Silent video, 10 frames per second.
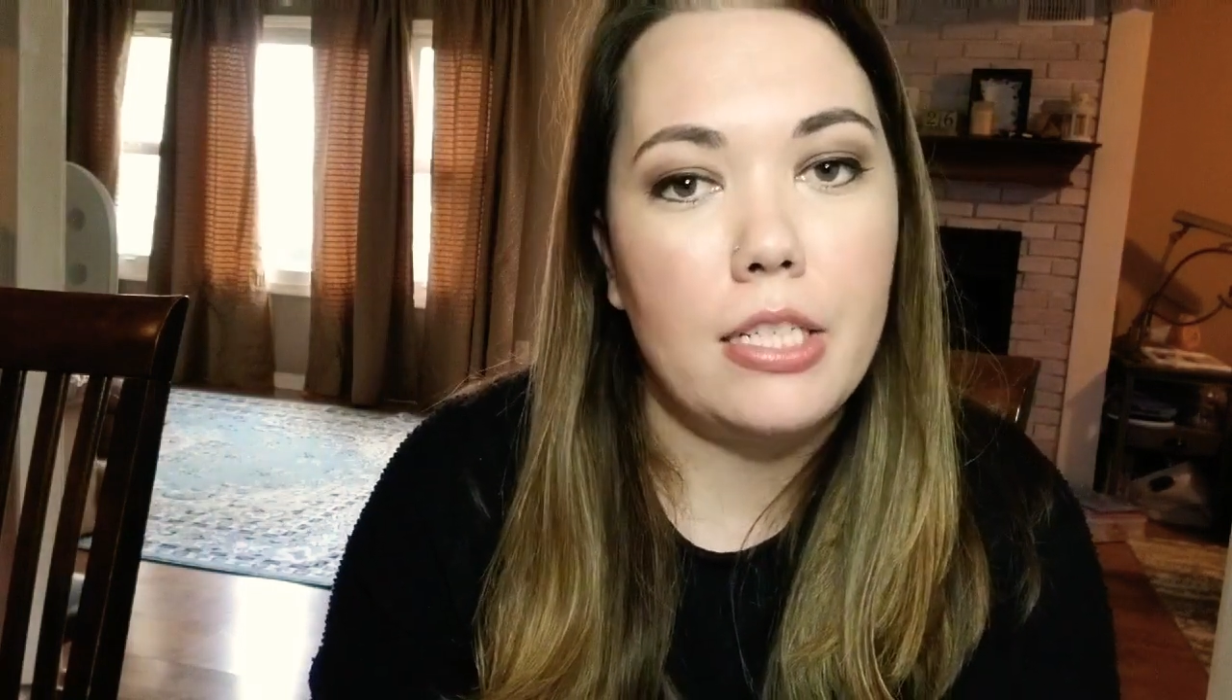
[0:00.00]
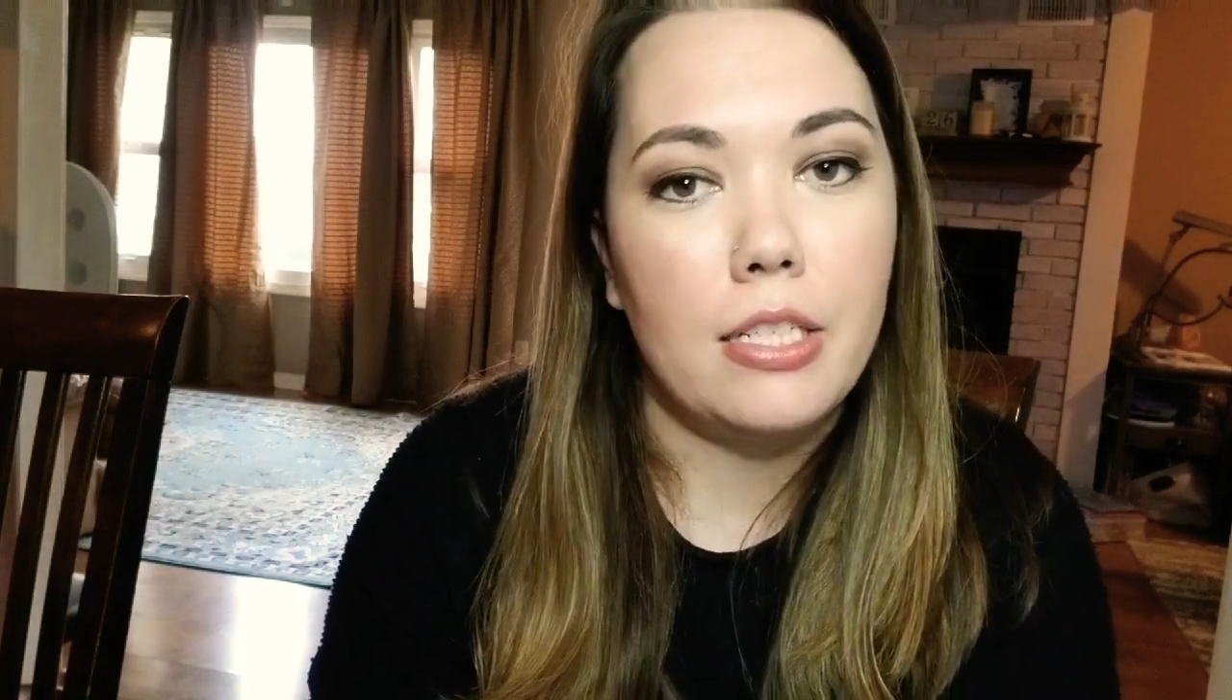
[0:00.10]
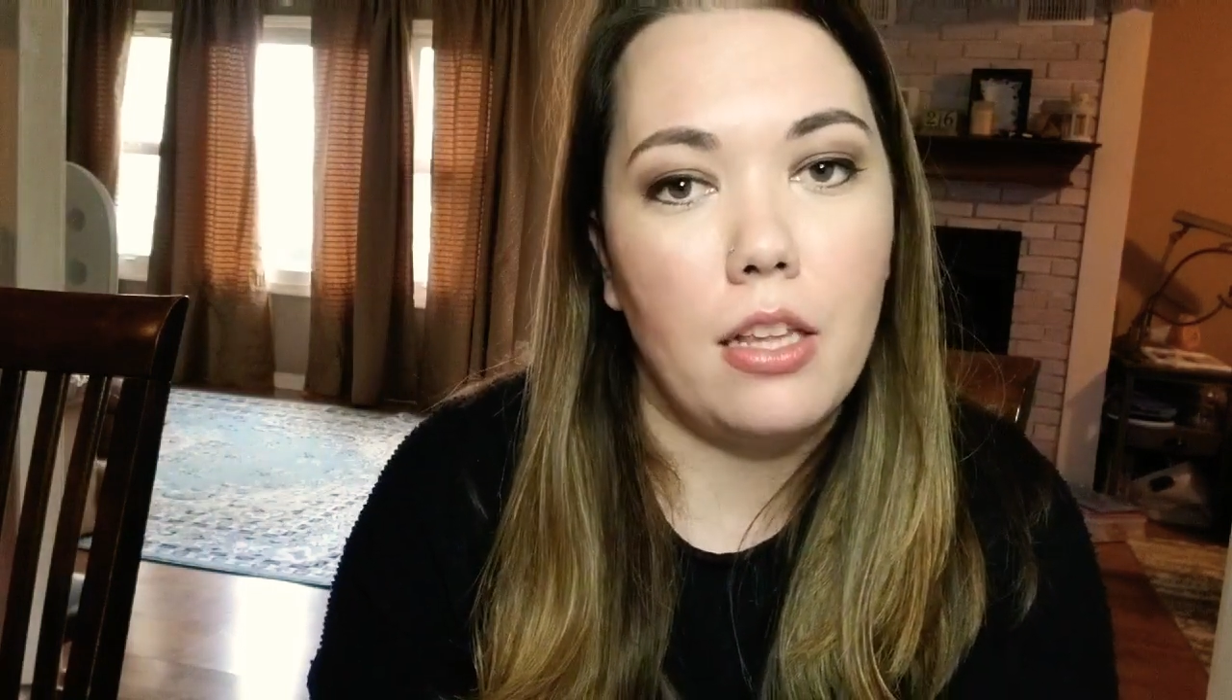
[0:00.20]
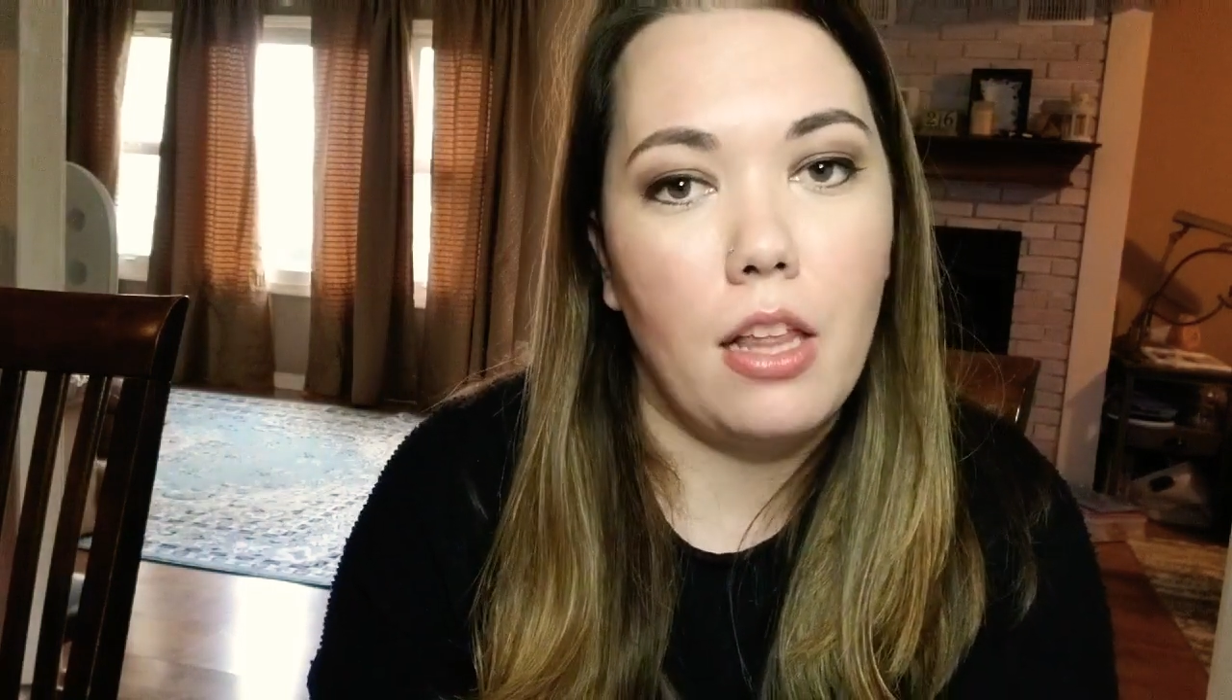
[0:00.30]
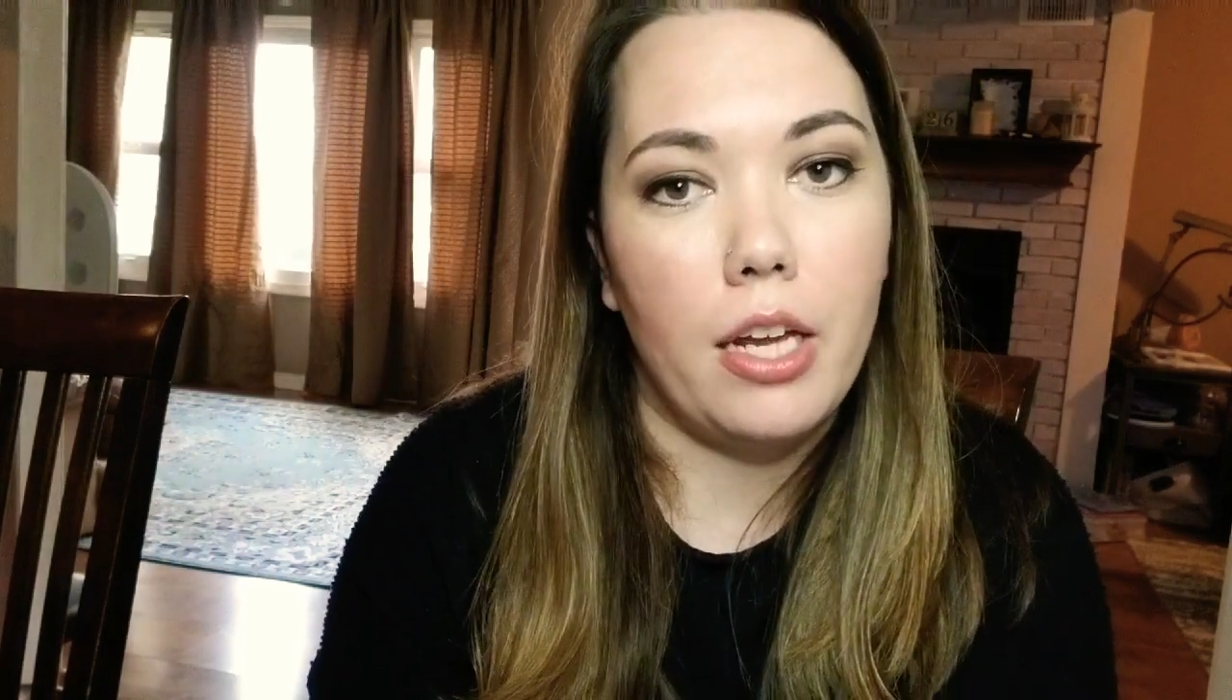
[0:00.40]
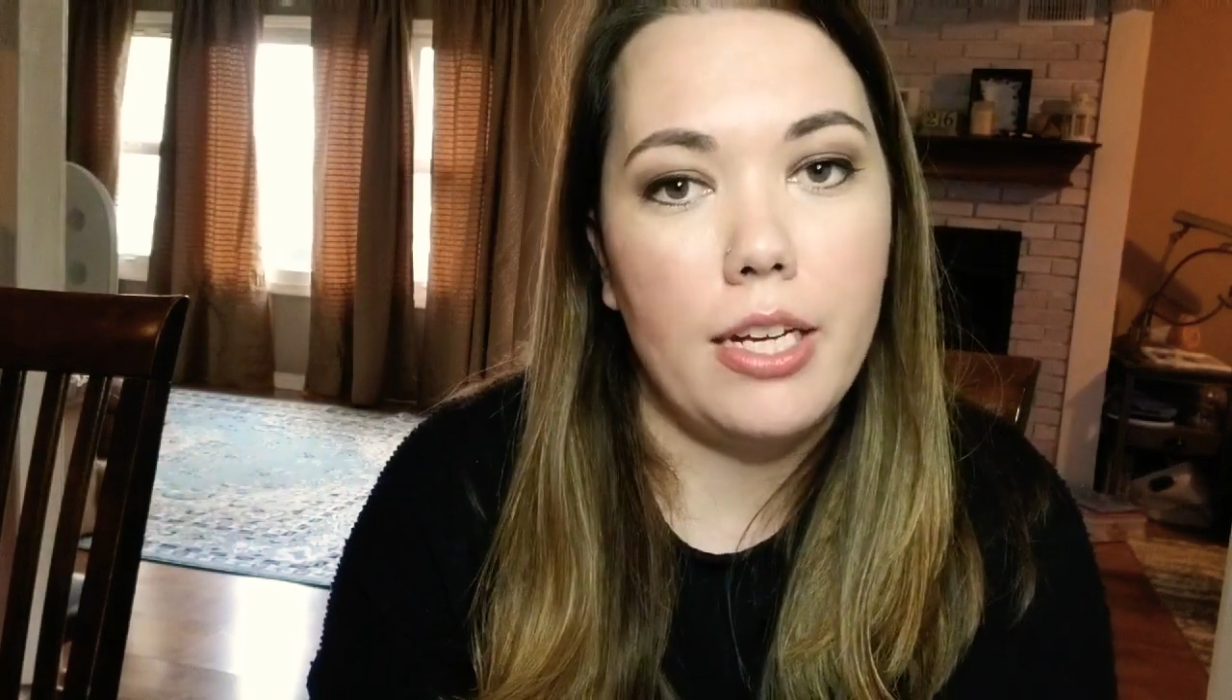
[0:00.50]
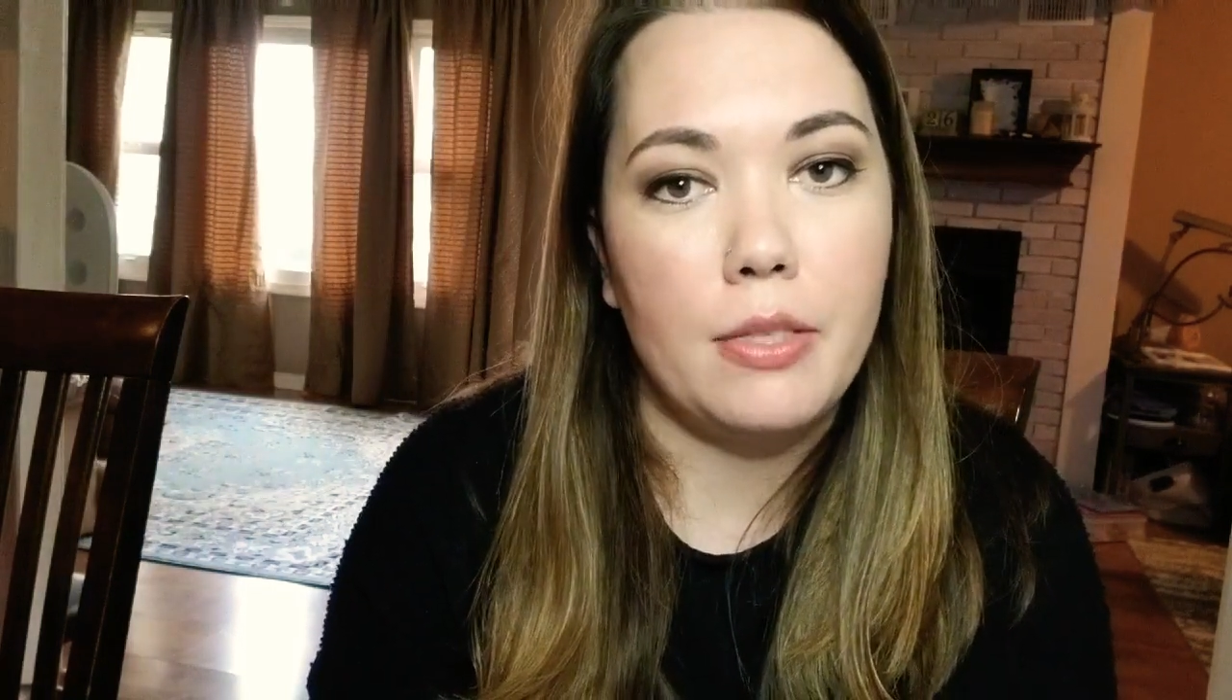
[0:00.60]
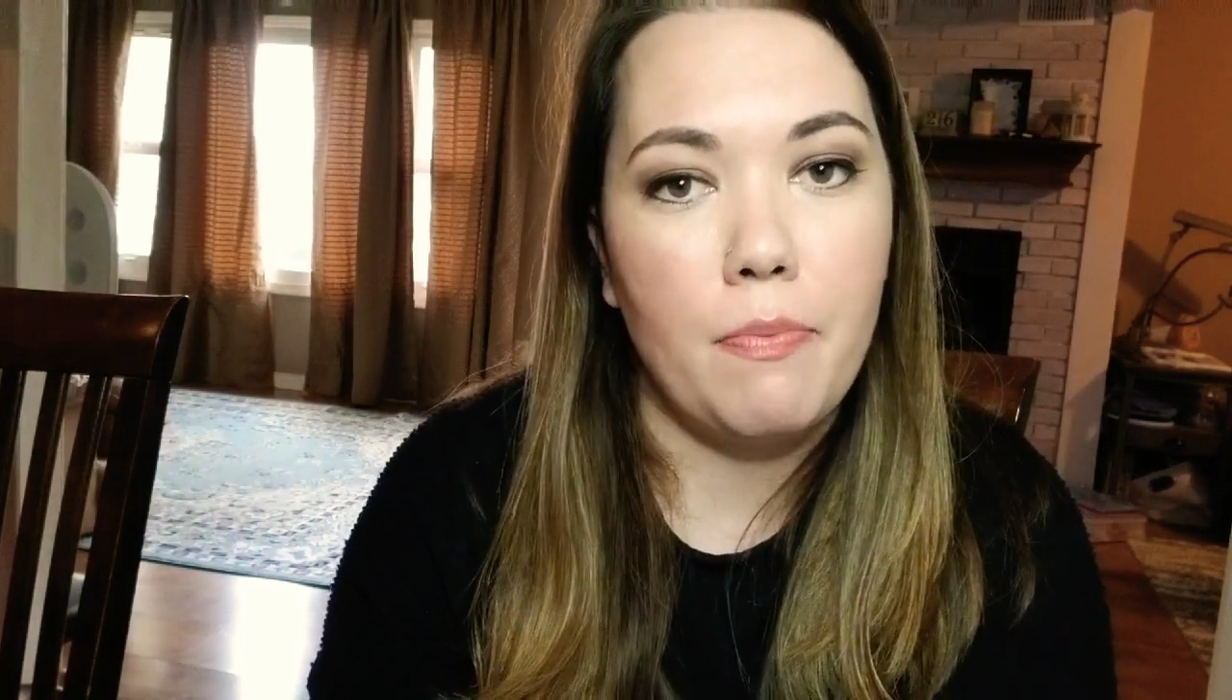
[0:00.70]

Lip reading: to the salon